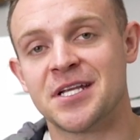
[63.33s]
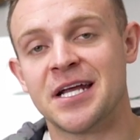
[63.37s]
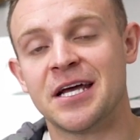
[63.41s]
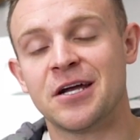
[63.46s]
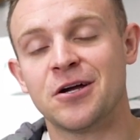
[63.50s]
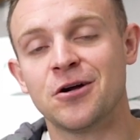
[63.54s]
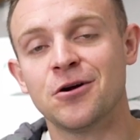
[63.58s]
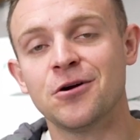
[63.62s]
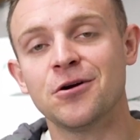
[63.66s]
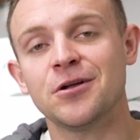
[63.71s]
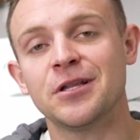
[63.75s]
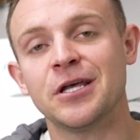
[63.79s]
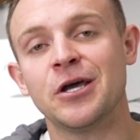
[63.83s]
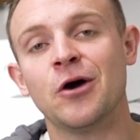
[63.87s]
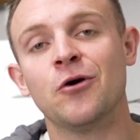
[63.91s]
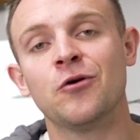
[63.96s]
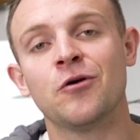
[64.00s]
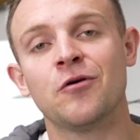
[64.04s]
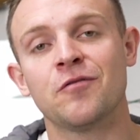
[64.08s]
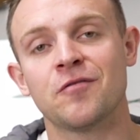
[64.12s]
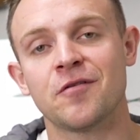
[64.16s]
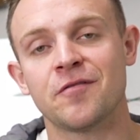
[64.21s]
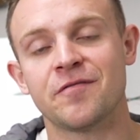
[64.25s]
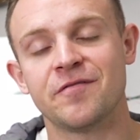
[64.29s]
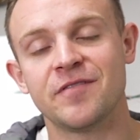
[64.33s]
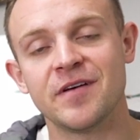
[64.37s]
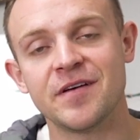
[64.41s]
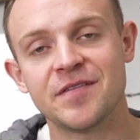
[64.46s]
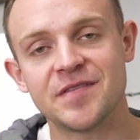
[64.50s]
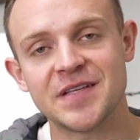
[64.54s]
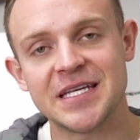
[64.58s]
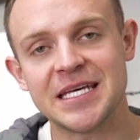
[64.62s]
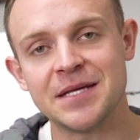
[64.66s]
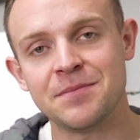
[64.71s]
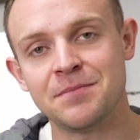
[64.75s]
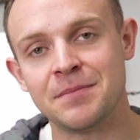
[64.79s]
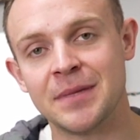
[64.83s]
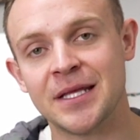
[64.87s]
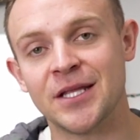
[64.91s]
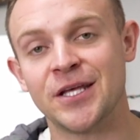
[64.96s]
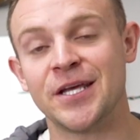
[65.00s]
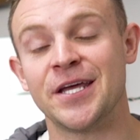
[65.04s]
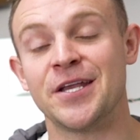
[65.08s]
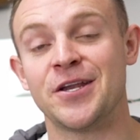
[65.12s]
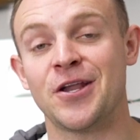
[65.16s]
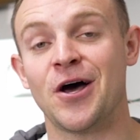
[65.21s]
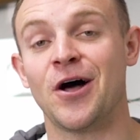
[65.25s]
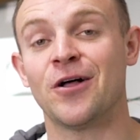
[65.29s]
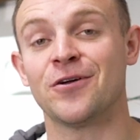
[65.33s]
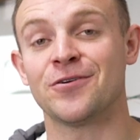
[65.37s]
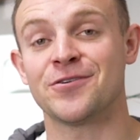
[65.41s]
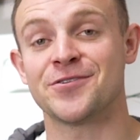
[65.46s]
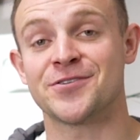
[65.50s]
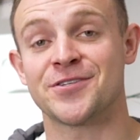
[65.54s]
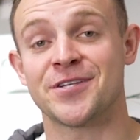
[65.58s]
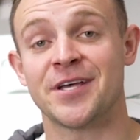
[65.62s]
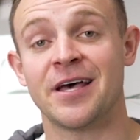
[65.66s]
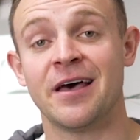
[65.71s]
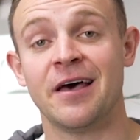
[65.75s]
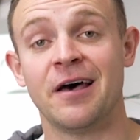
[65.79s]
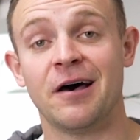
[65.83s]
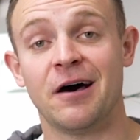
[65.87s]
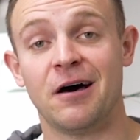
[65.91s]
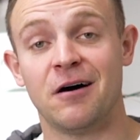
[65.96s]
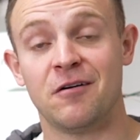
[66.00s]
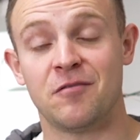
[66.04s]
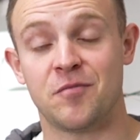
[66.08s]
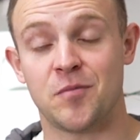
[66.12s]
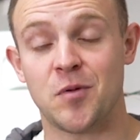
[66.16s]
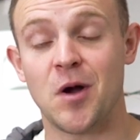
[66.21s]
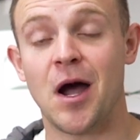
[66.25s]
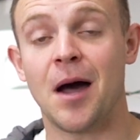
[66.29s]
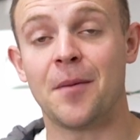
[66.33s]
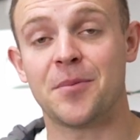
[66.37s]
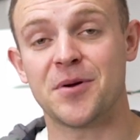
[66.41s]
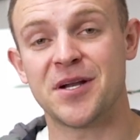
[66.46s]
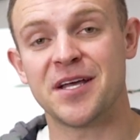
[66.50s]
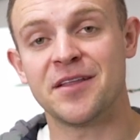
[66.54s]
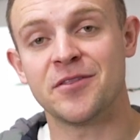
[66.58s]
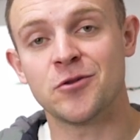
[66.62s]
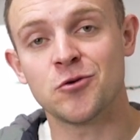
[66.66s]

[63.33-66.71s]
and I currently own over $15 million of property.